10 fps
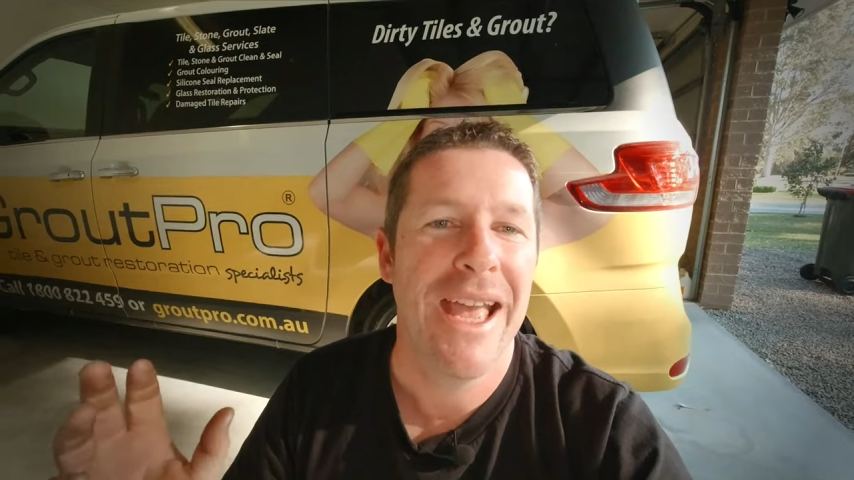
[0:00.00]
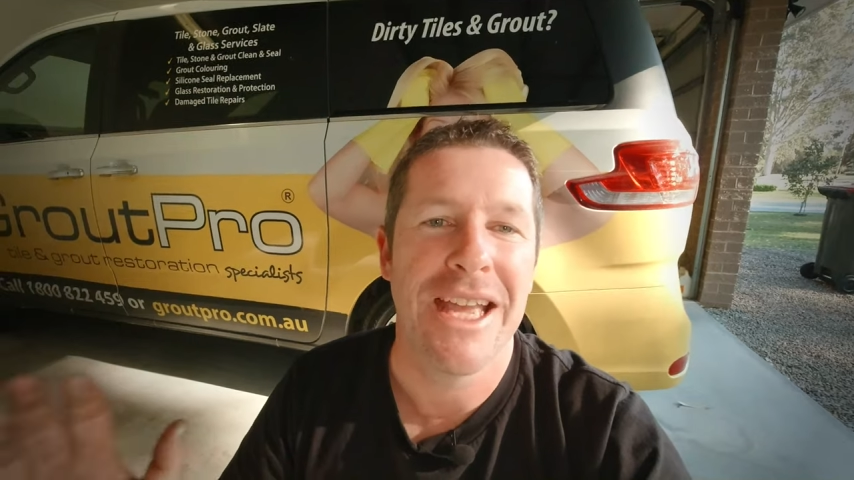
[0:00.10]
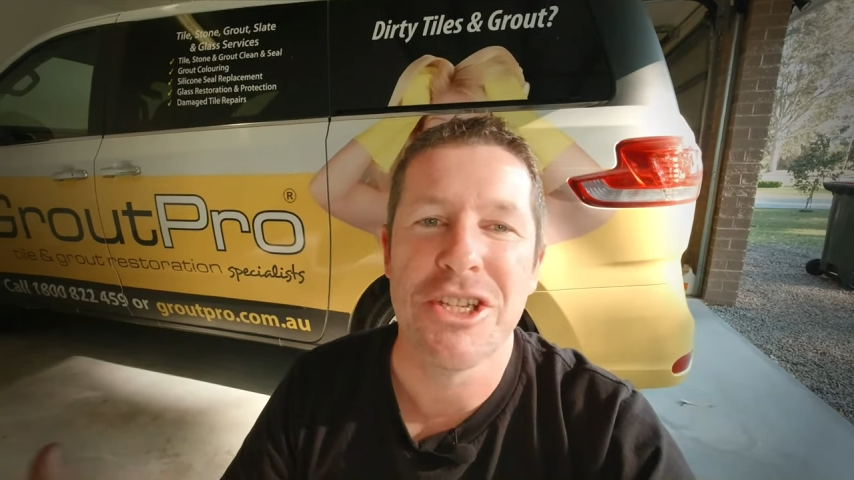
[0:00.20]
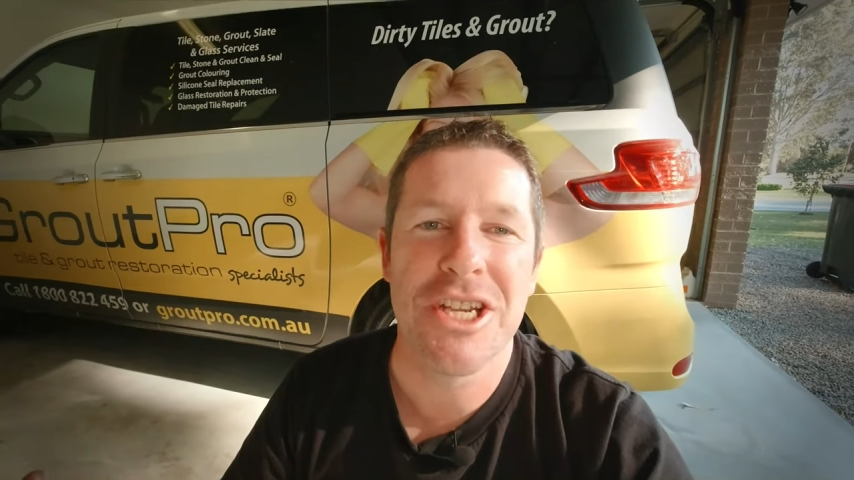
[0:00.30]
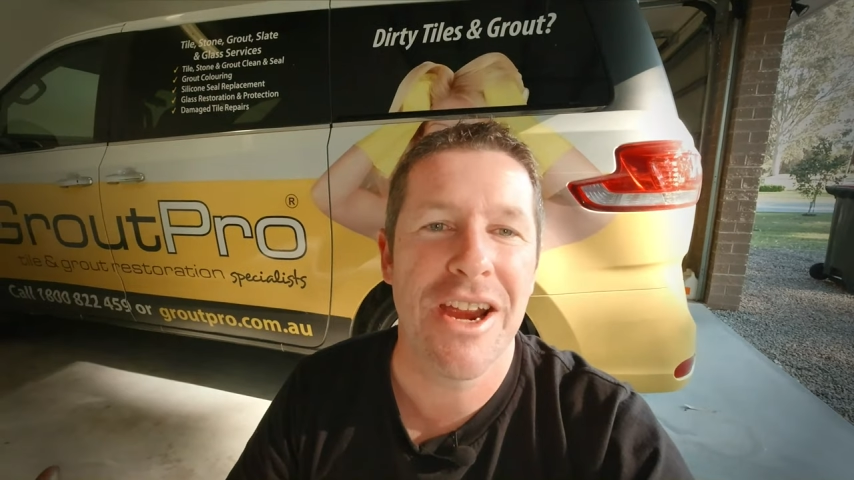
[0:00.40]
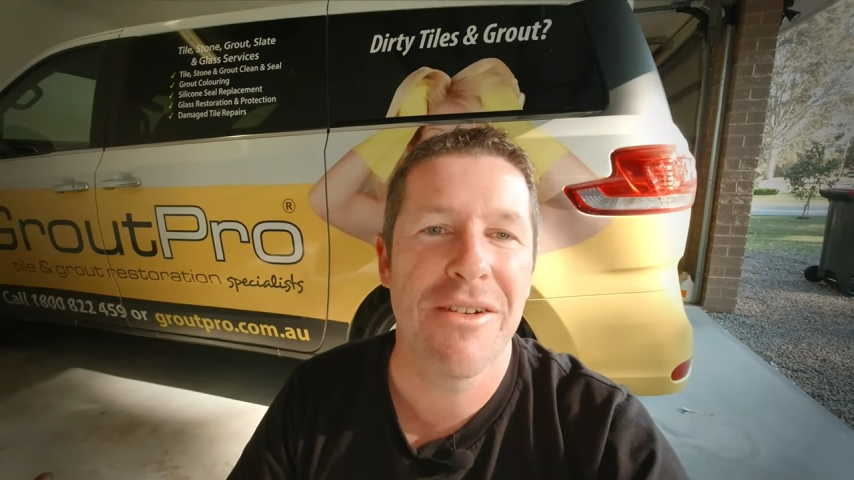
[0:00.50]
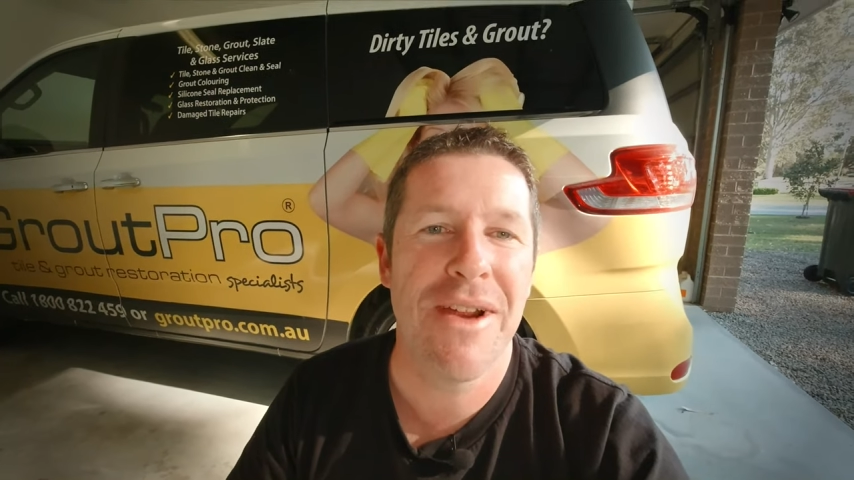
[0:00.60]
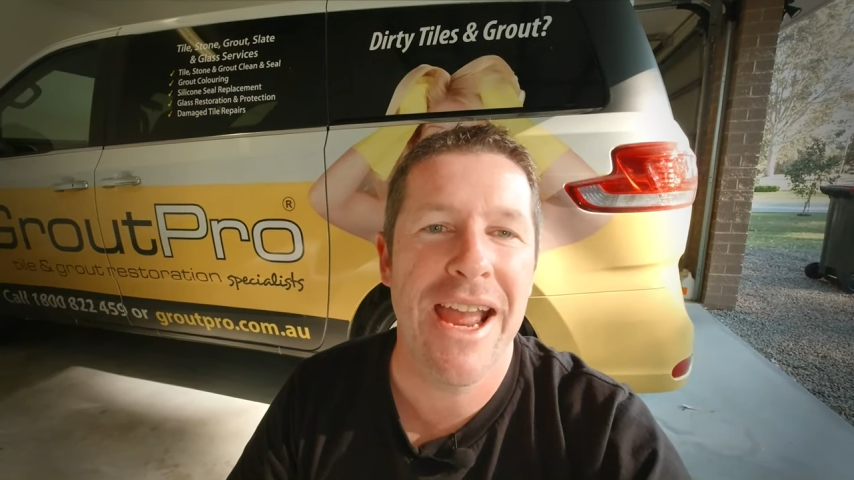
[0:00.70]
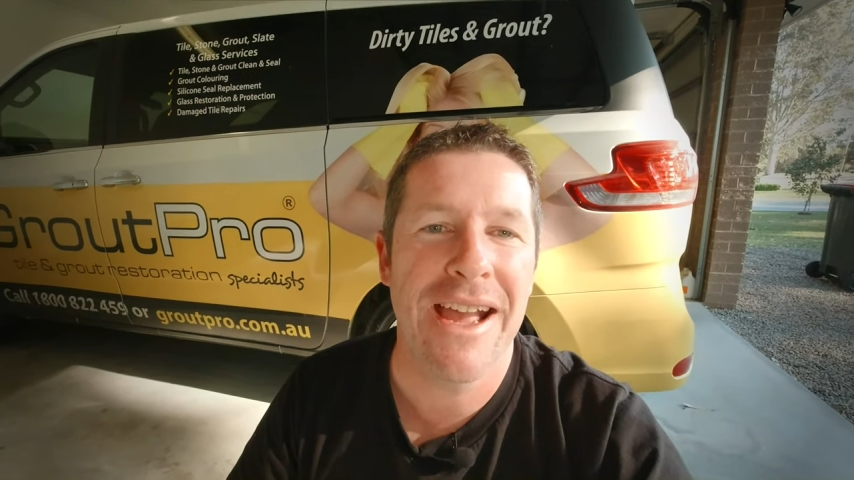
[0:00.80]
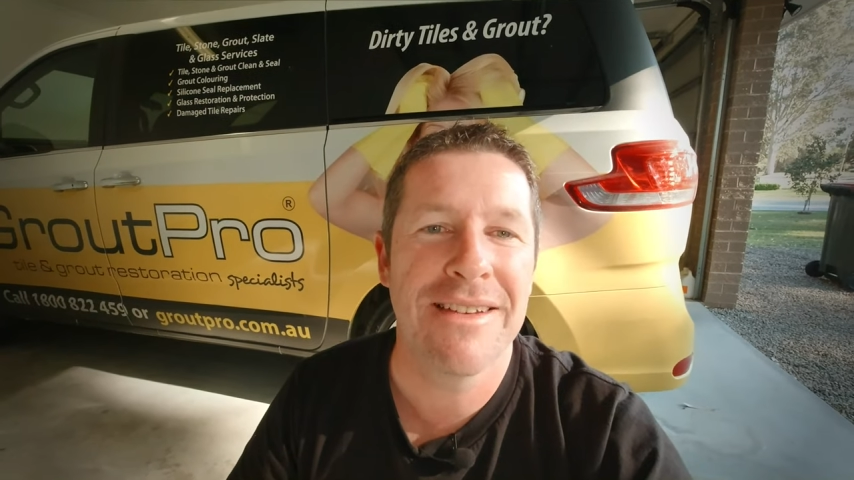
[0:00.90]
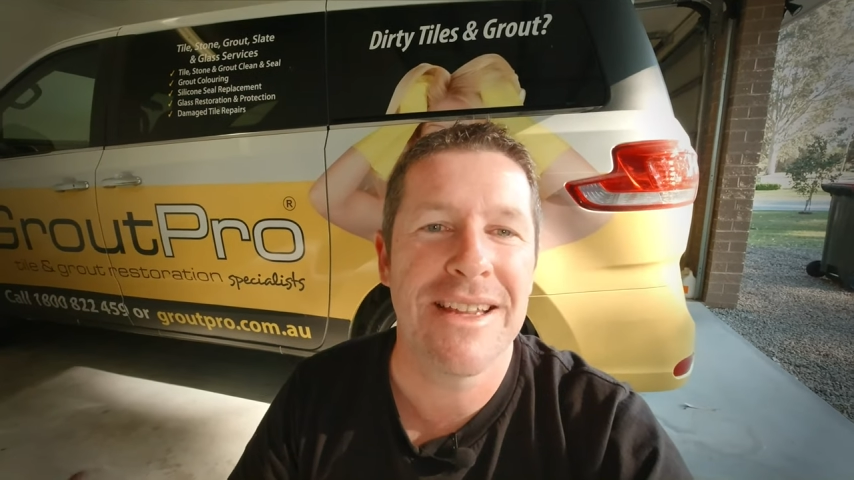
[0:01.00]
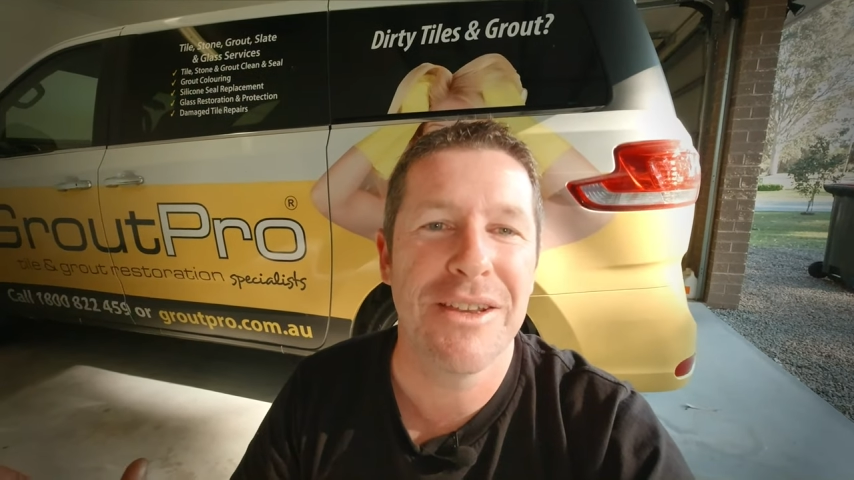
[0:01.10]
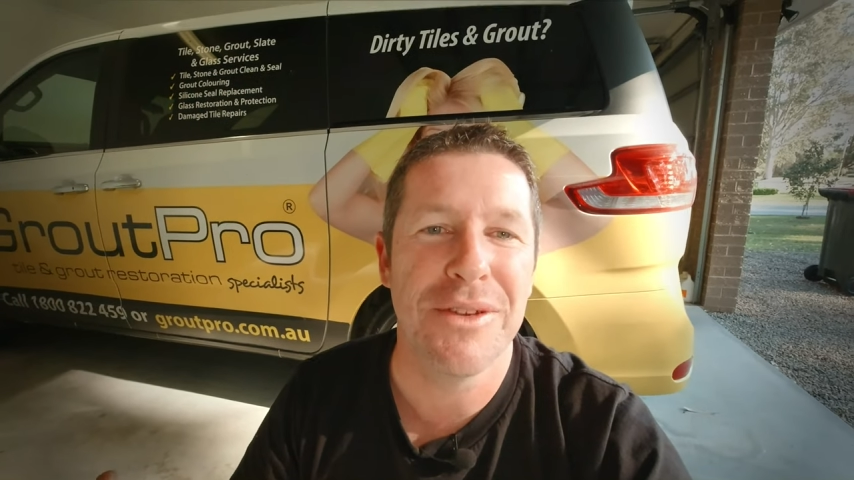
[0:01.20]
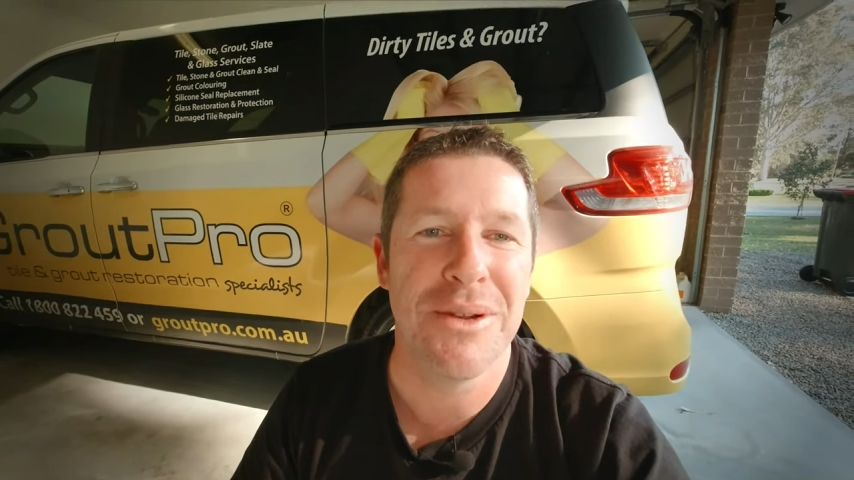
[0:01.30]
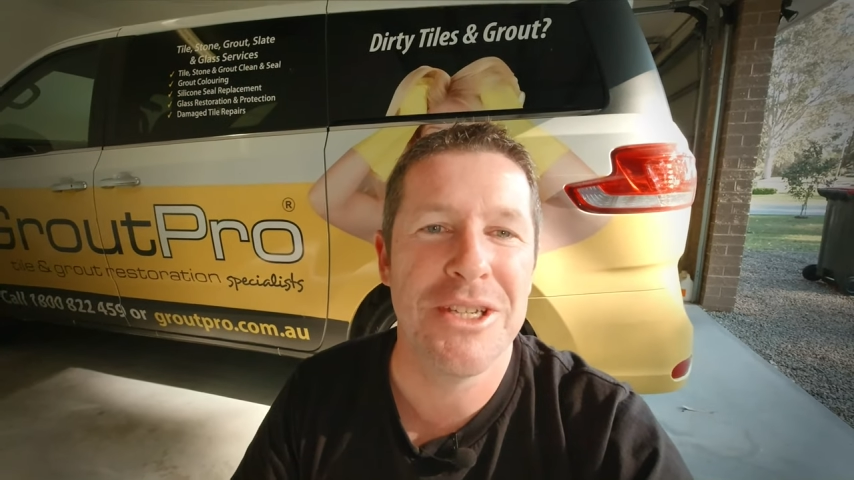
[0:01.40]
and share around
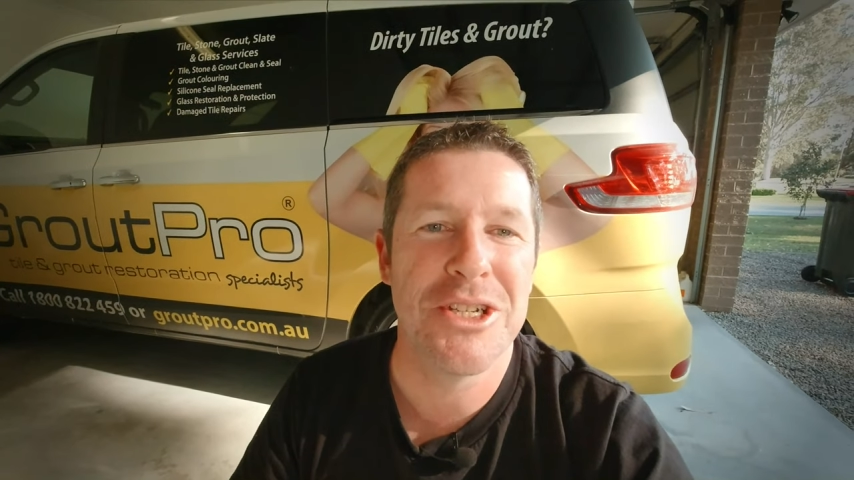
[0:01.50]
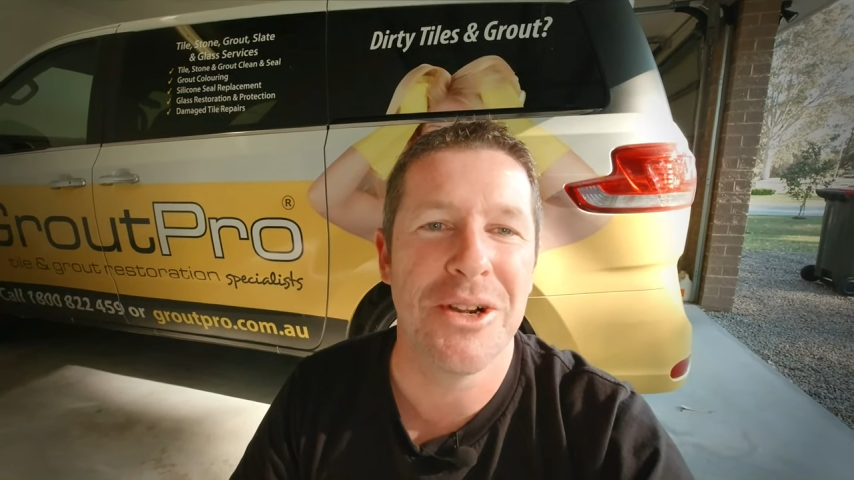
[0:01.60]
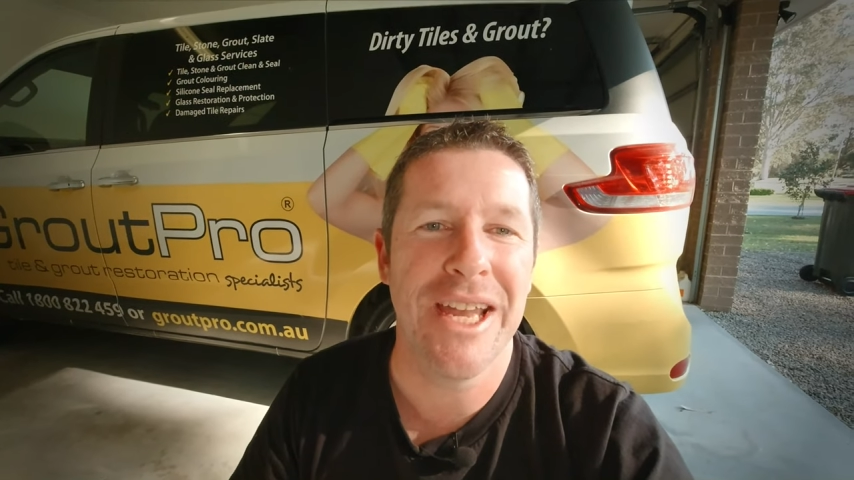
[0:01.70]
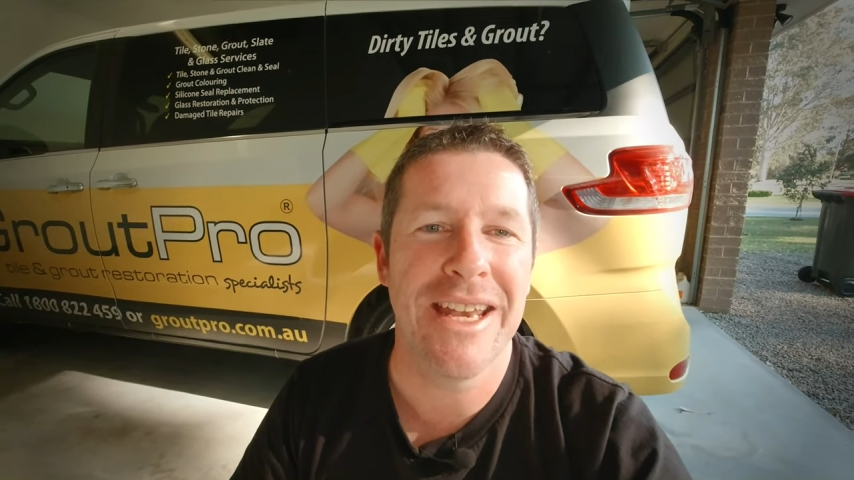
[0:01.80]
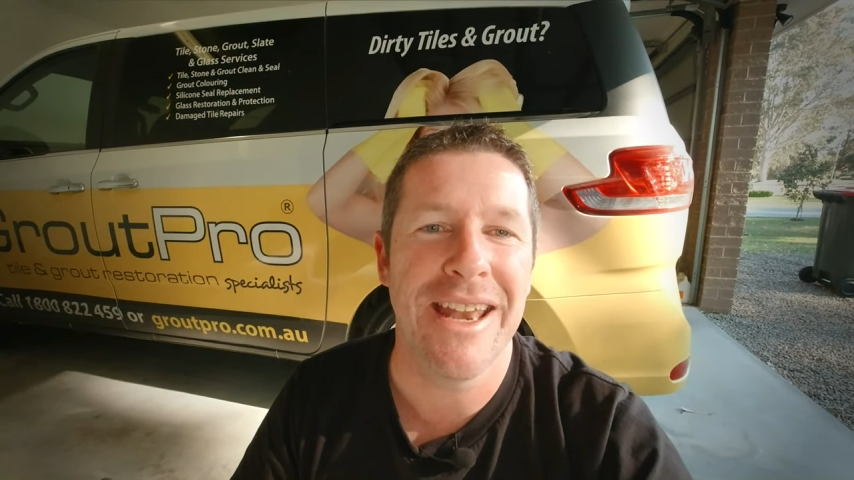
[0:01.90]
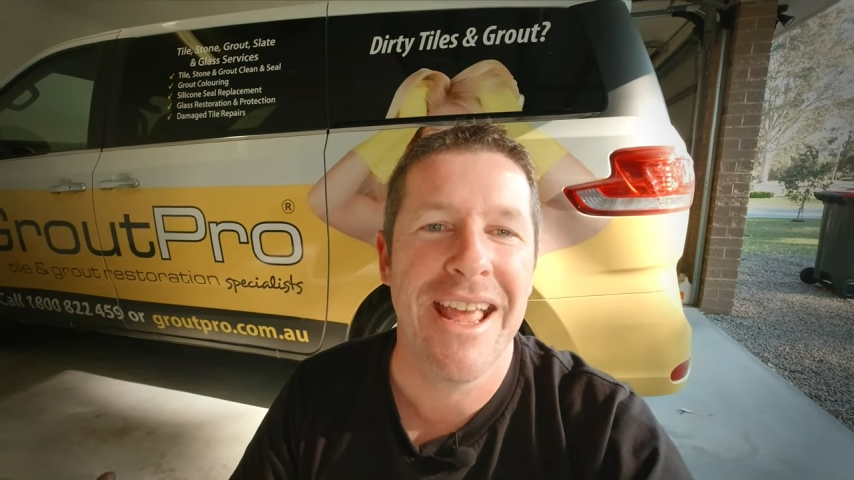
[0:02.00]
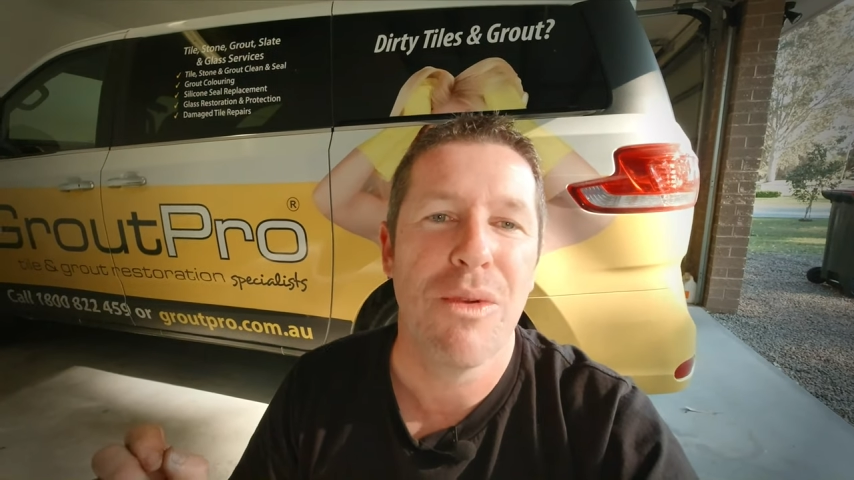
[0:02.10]
if you enjoy it.